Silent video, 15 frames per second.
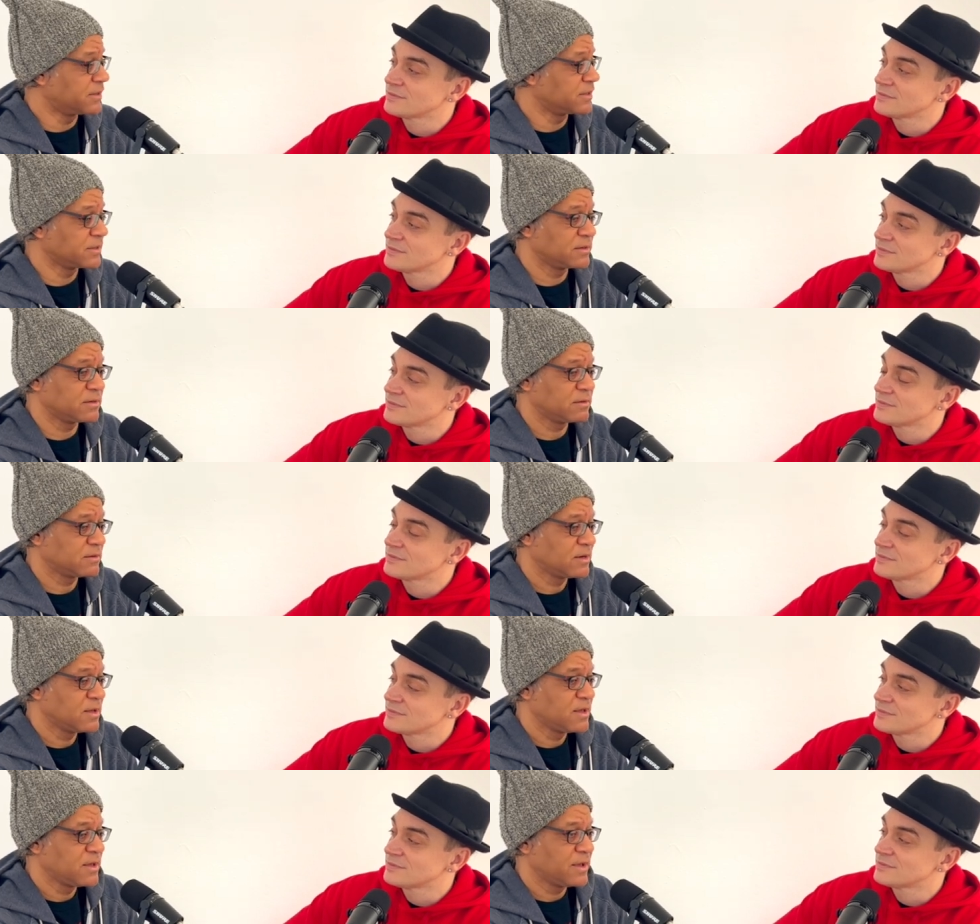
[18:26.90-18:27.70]
Speaker 1: London.
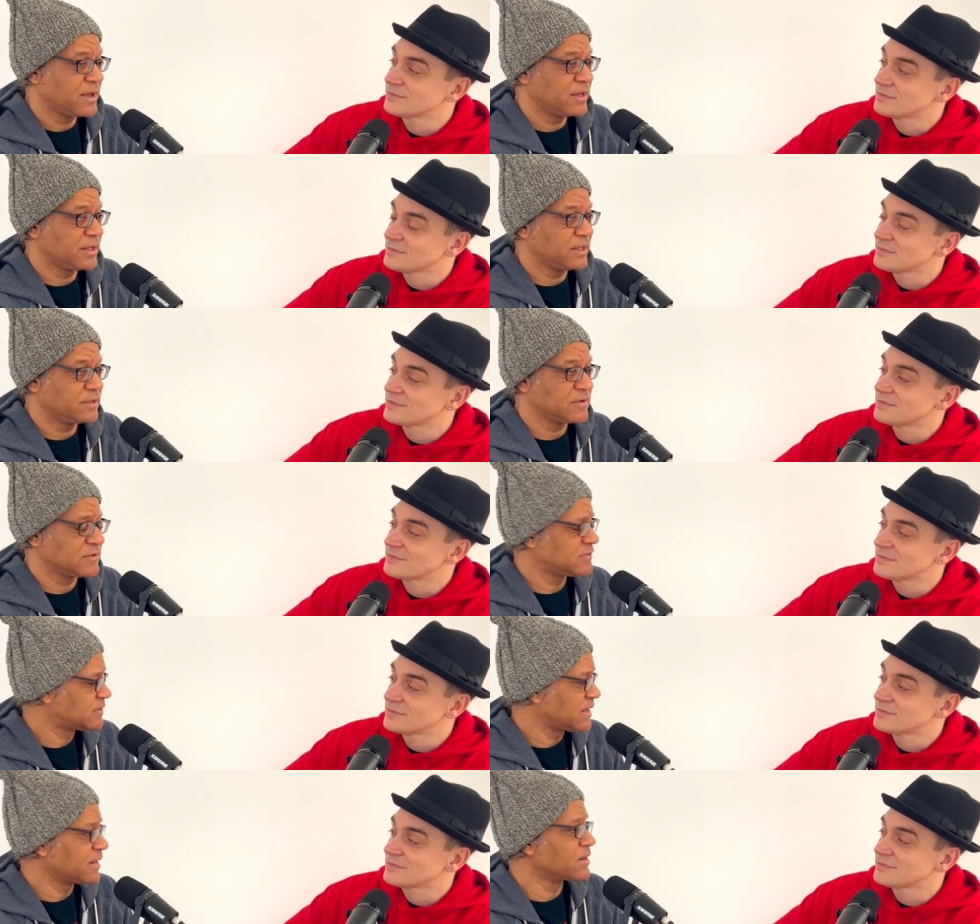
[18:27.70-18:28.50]

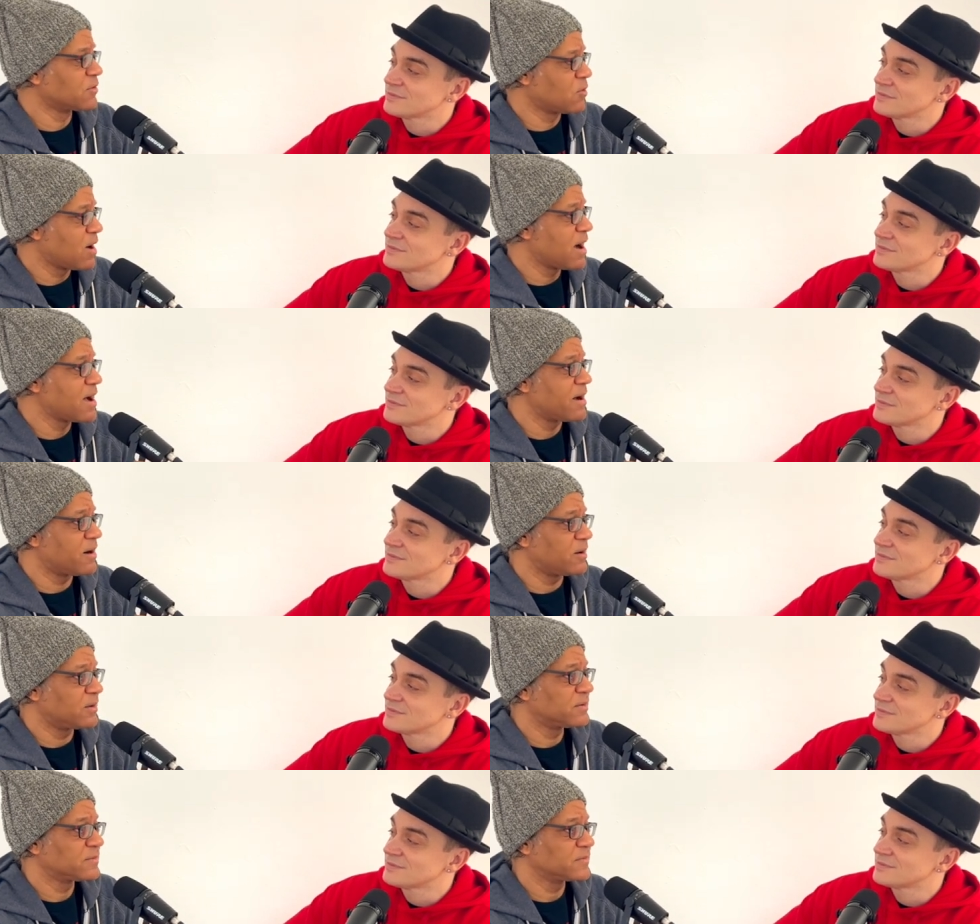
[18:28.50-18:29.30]
It's taken a
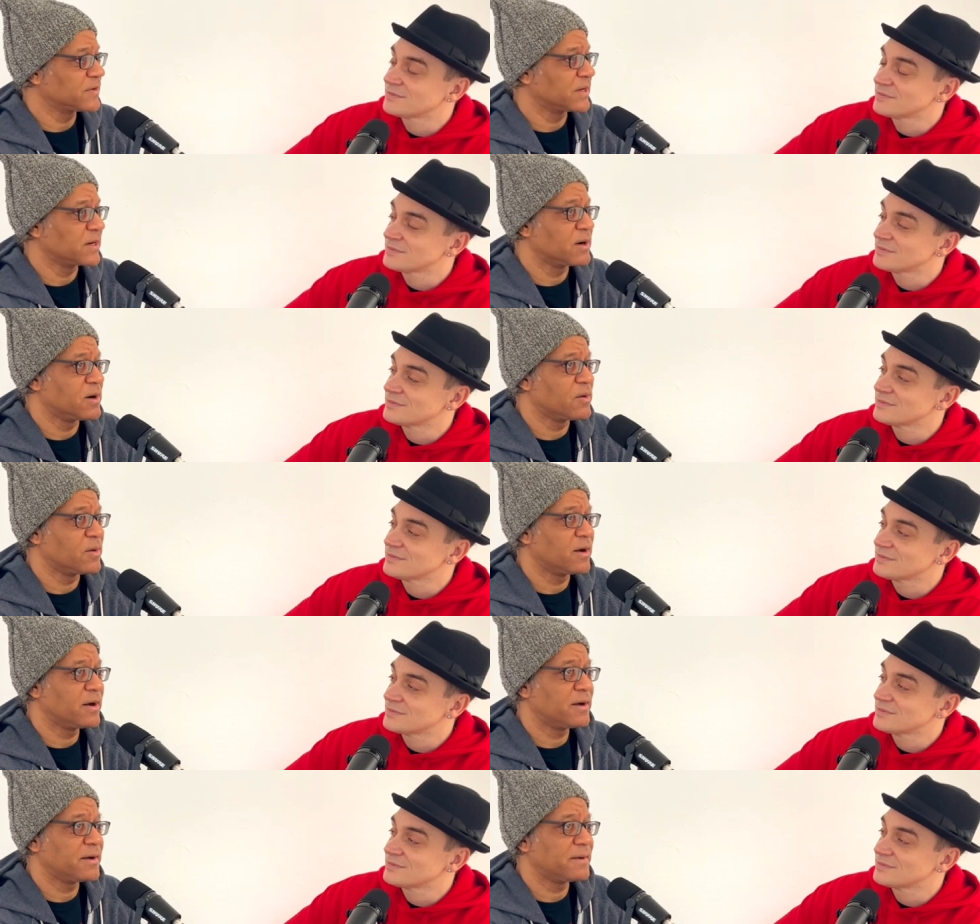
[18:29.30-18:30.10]
while, you
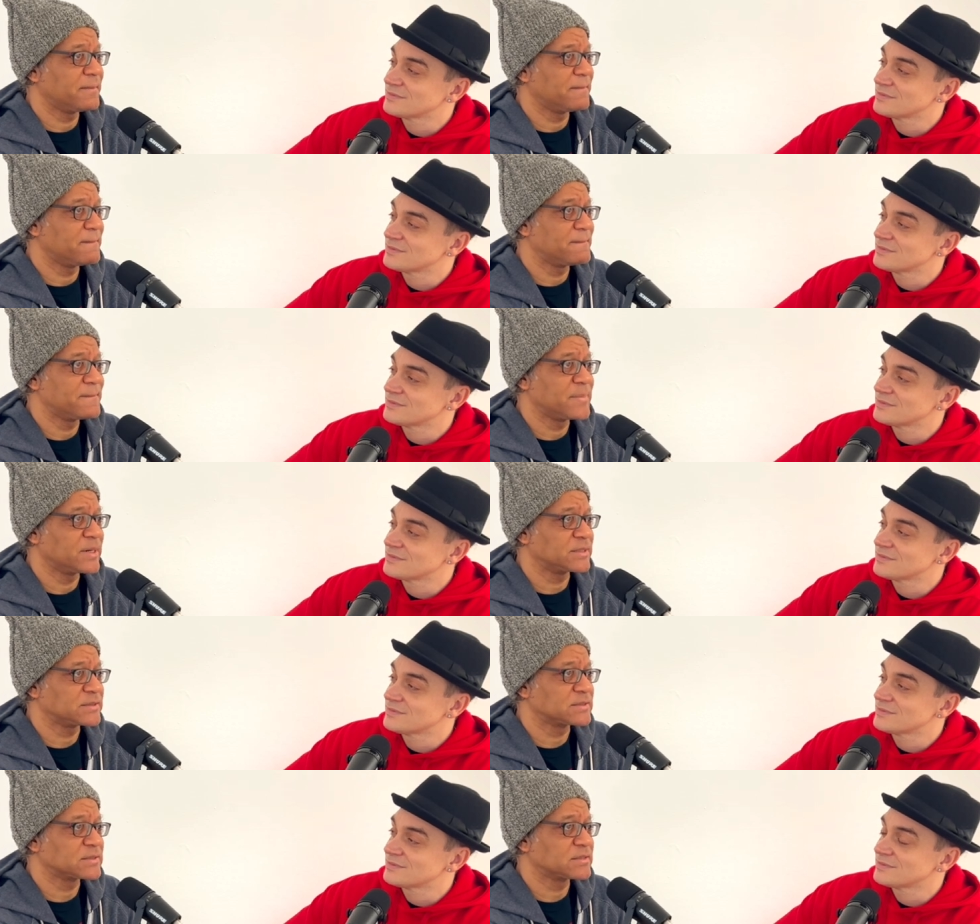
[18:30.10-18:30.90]
know,
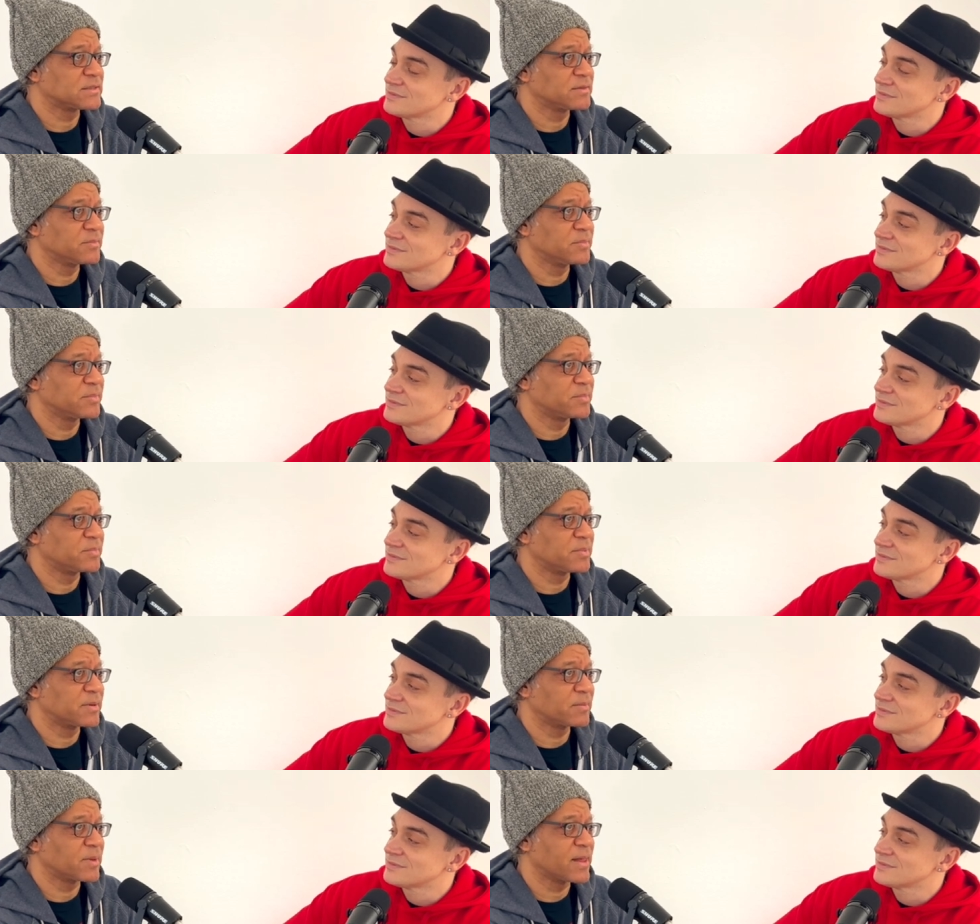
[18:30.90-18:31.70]
but
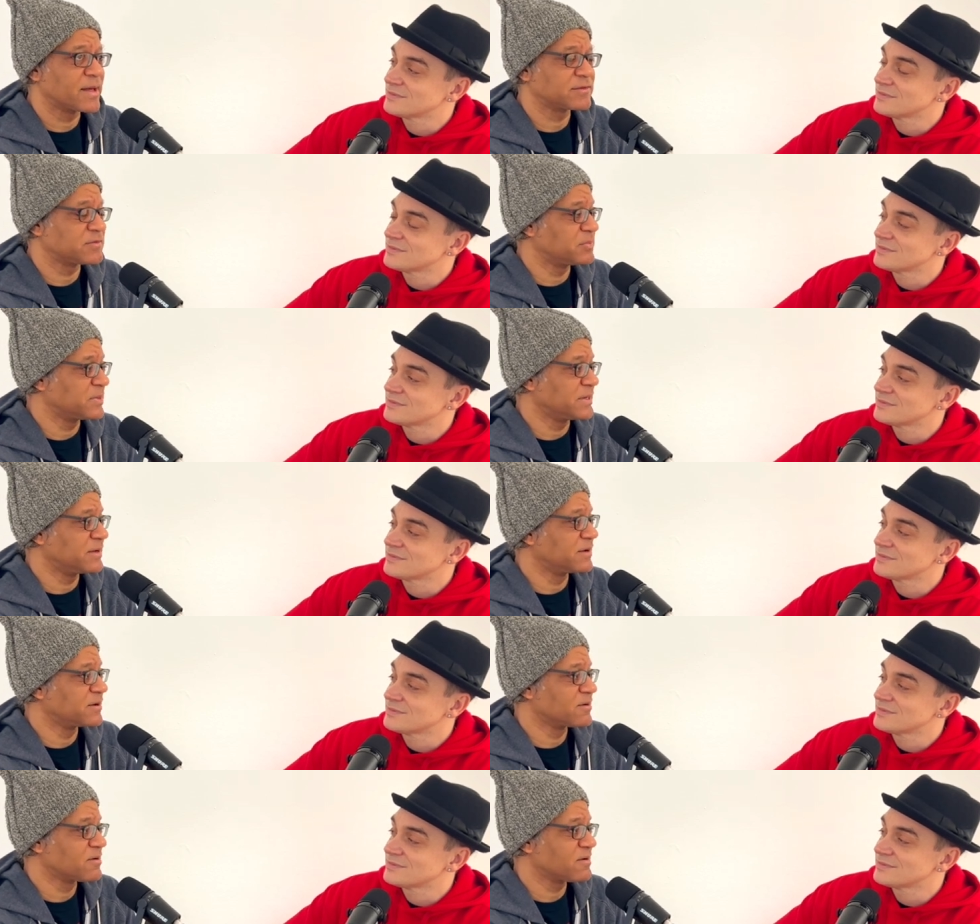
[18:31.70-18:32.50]
I'm glad to be
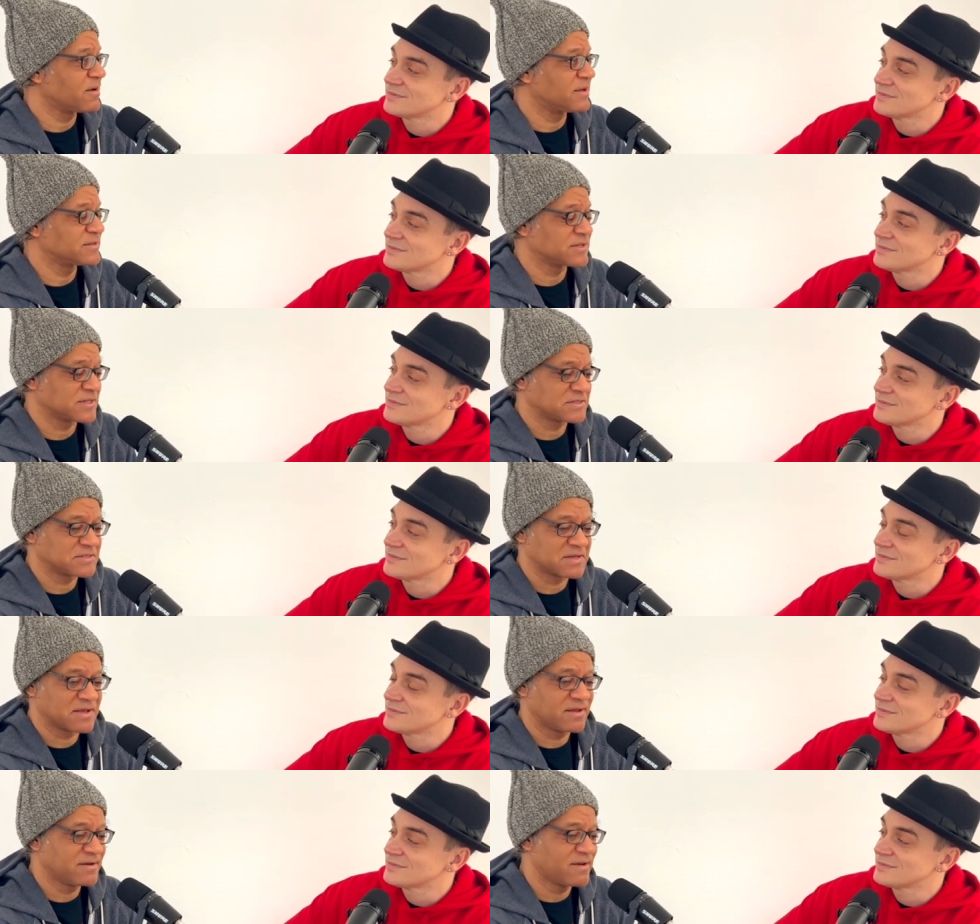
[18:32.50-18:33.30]
here, as I
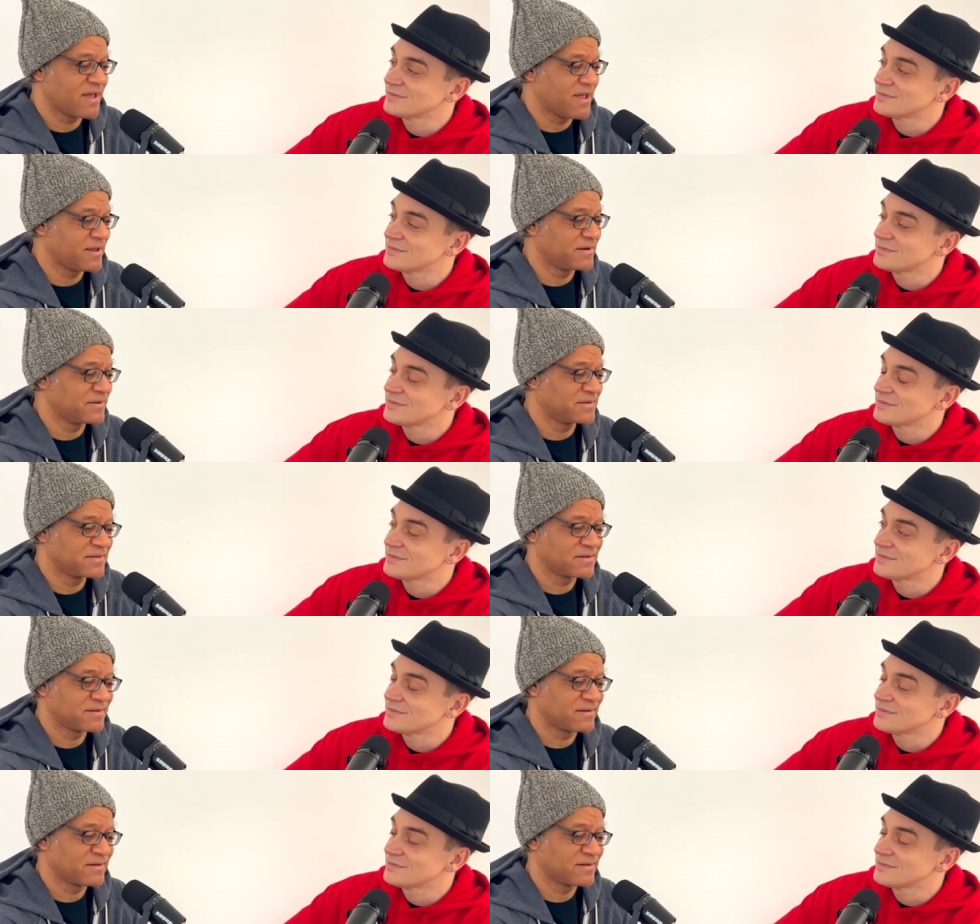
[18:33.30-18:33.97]
said, and